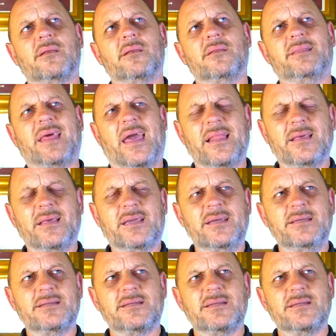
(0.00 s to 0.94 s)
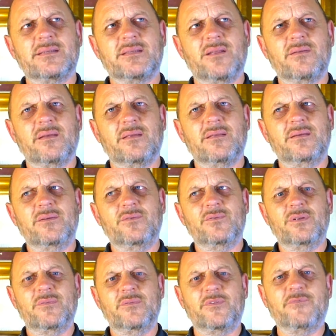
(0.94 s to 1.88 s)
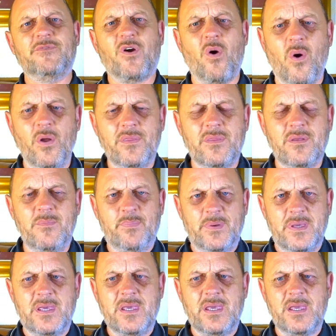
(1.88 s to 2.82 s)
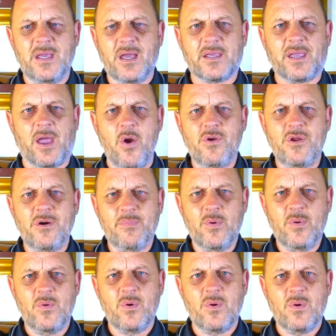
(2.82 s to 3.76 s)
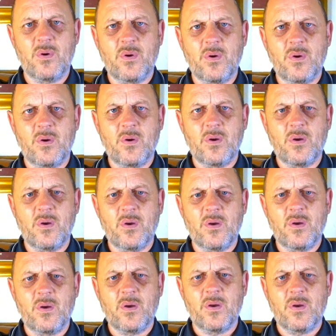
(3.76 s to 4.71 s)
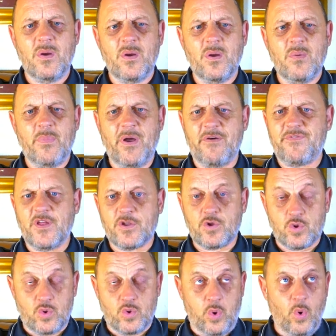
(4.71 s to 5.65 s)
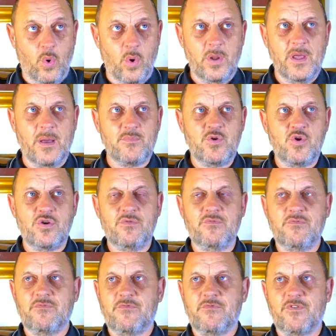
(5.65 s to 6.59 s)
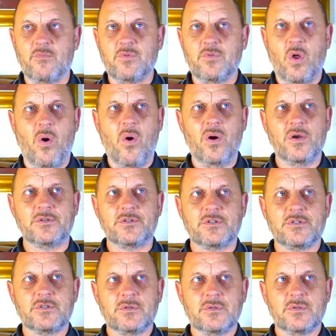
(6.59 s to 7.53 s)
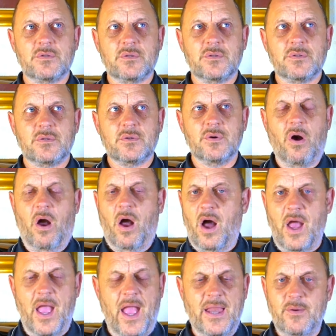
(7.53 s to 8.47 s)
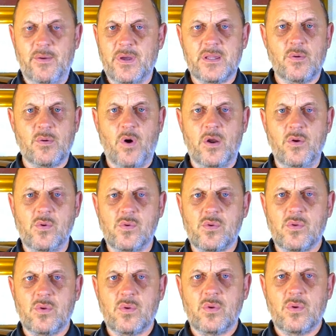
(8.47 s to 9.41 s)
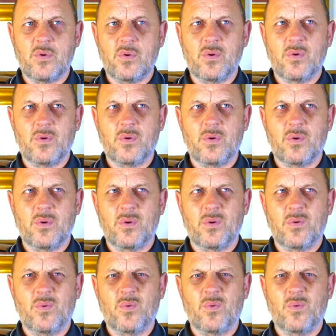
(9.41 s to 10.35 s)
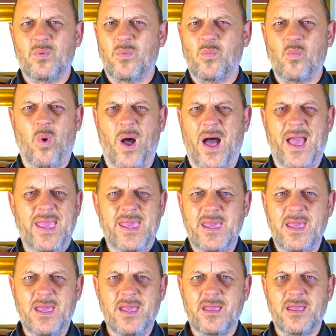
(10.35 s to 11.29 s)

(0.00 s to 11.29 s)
delegates, they've got to be accountable. But if they're totally immune from laws anywhere in the world, why?